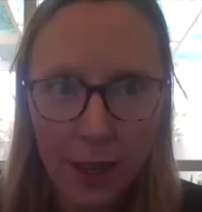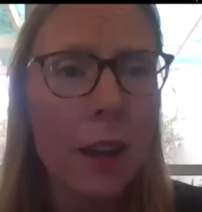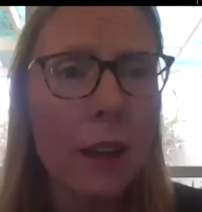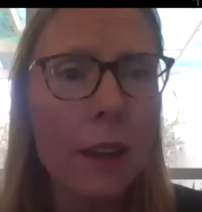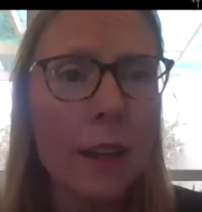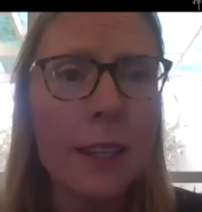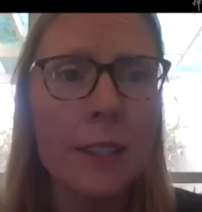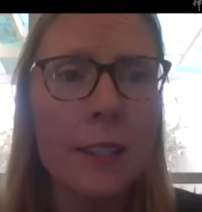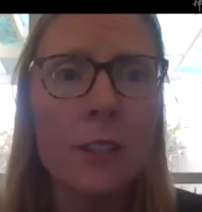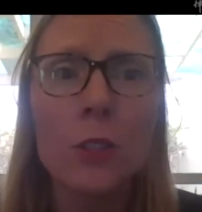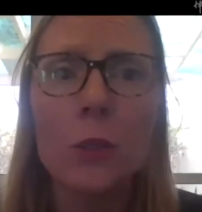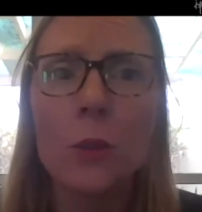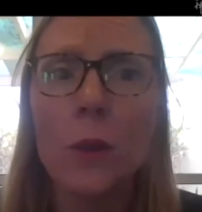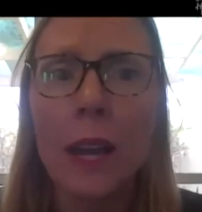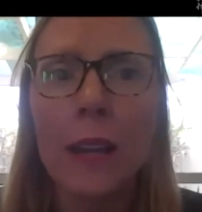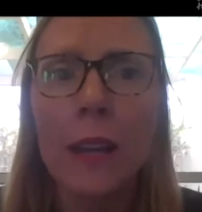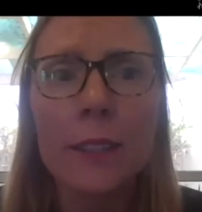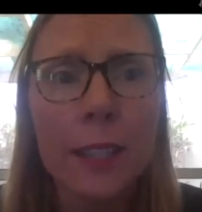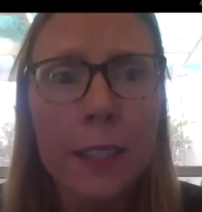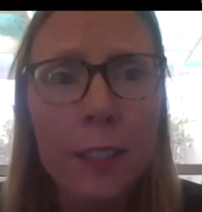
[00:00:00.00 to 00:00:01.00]
into
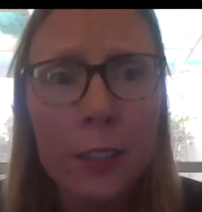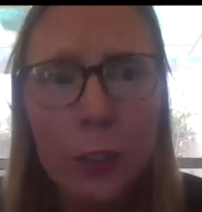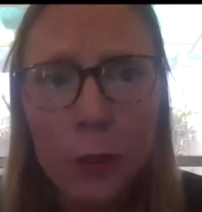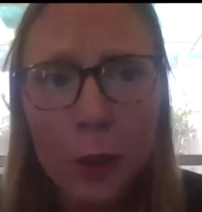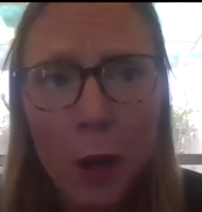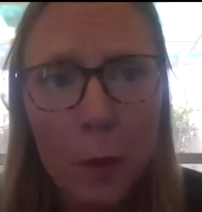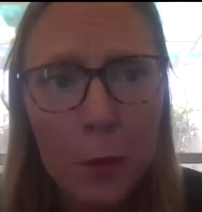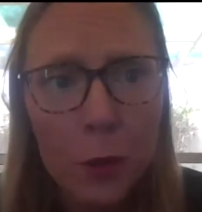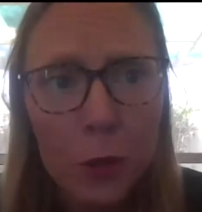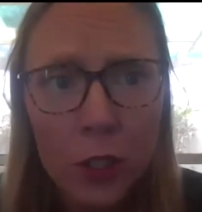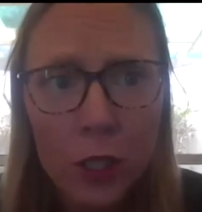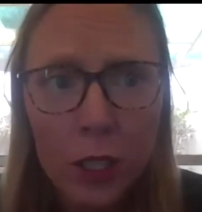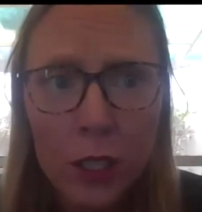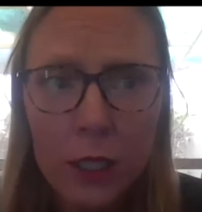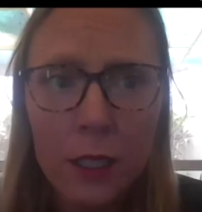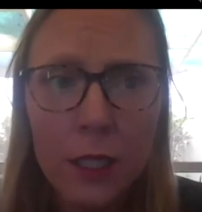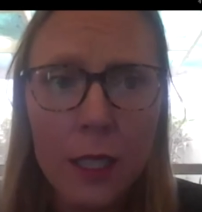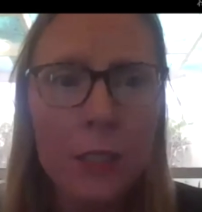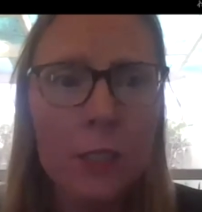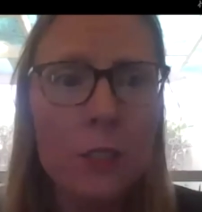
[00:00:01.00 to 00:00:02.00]

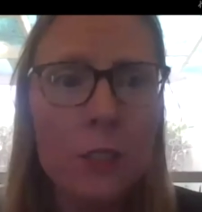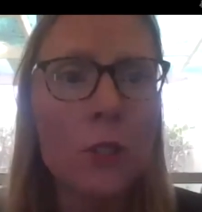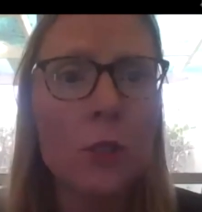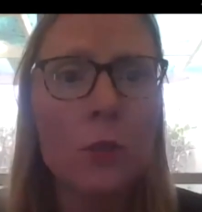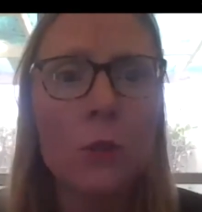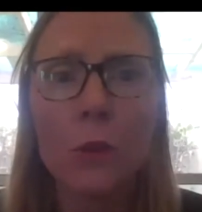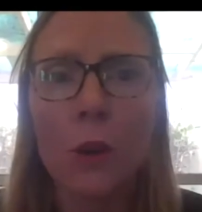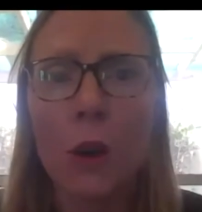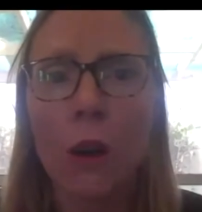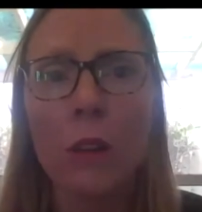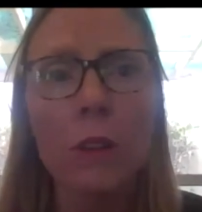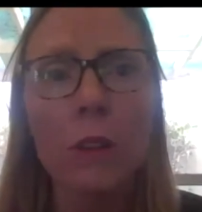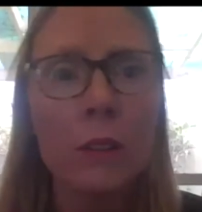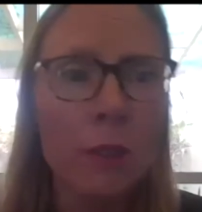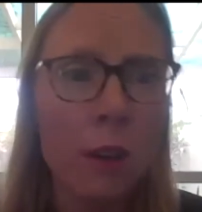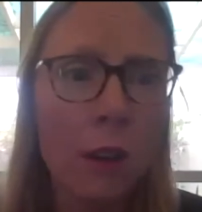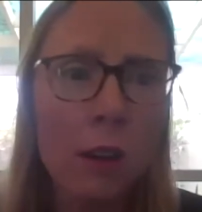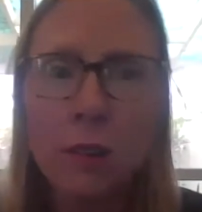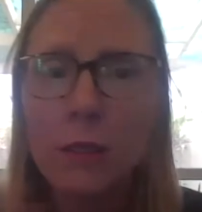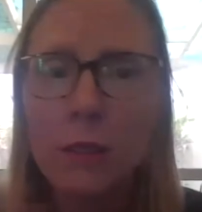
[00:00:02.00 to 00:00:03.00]
anti-corruption, into
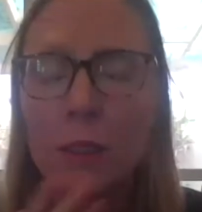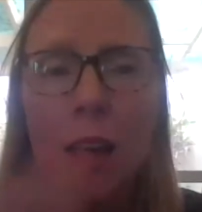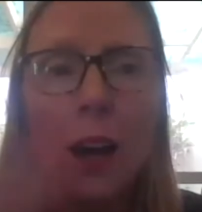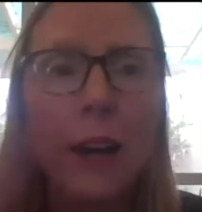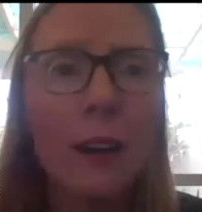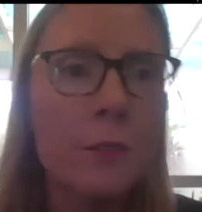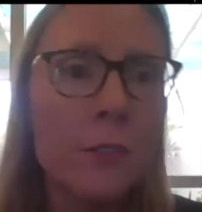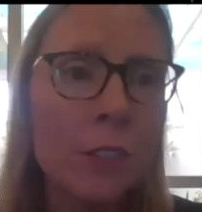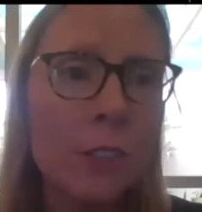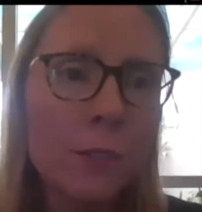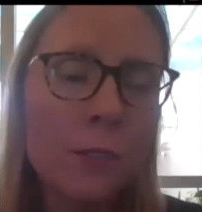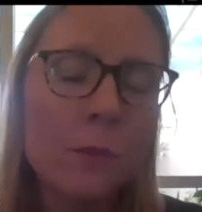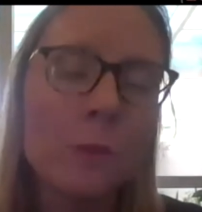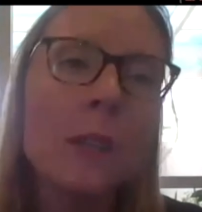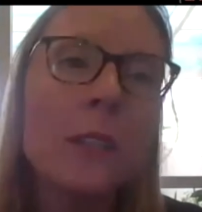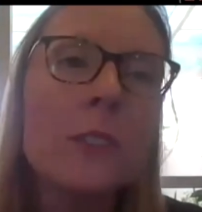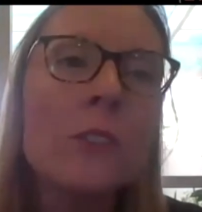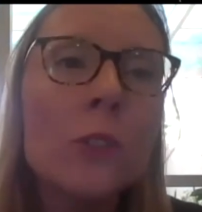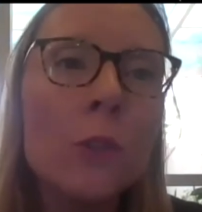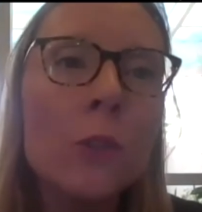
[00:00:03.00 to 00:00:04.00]
a lot of different, well,
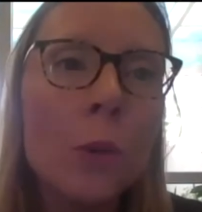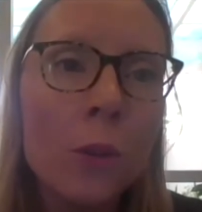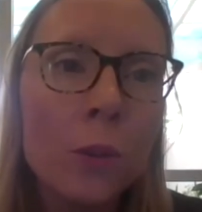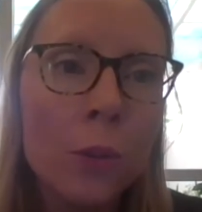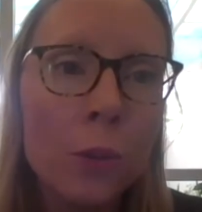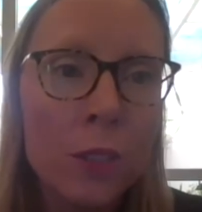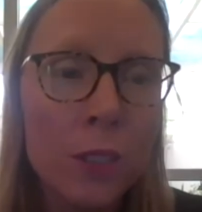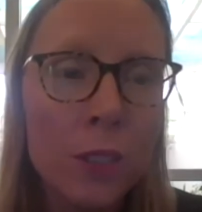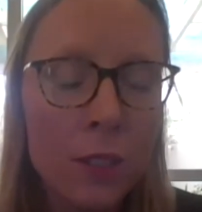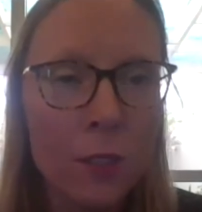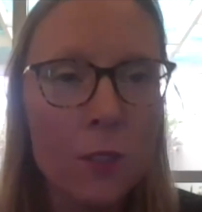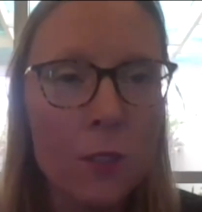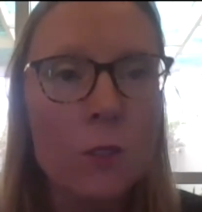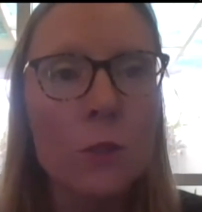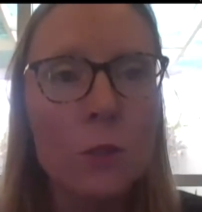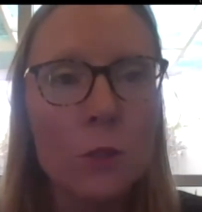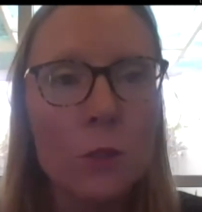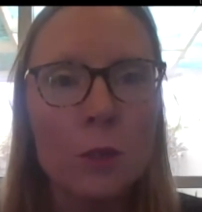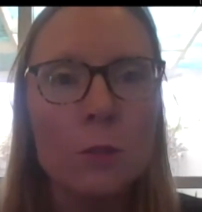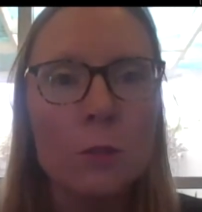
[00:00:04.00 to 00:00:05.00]
it's UNODC, so
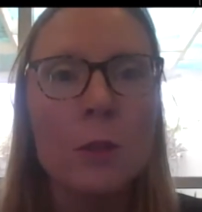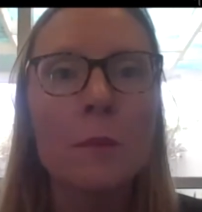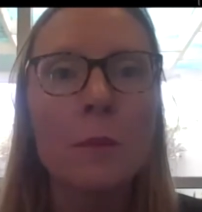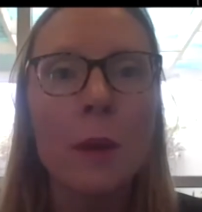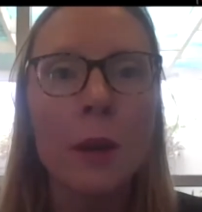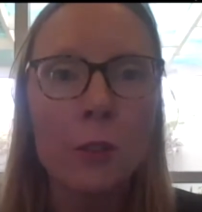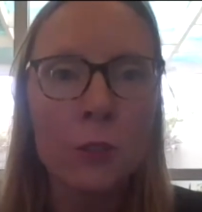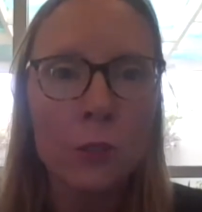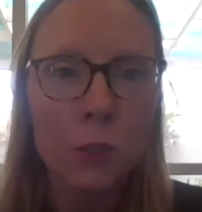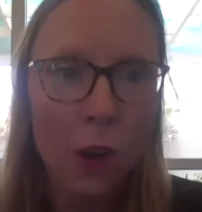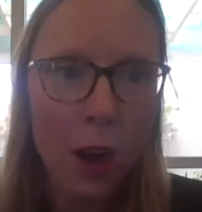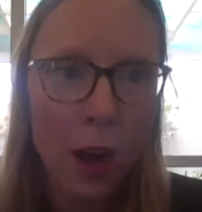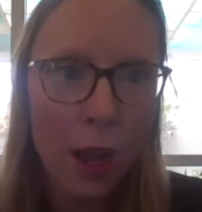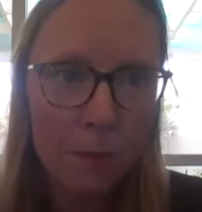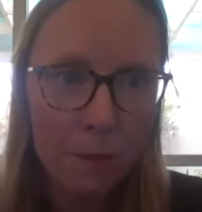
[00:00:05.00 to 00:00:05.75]
it's going to be about crime.